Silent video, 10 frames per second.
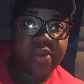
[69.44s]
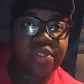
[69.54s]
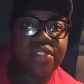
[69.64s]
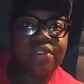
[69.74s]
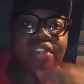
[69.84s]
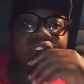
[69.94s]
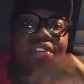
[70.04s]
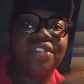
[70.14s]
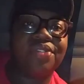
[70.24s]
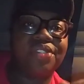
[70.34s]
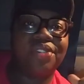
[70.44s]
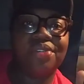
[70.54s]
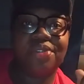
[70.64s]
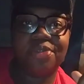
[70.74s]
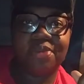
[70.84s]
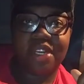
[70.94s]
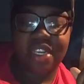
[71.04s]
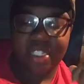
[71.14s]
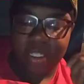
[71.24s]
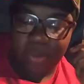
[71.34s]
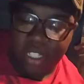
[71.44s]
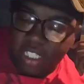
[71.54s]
what's going on YouTube? D-Boy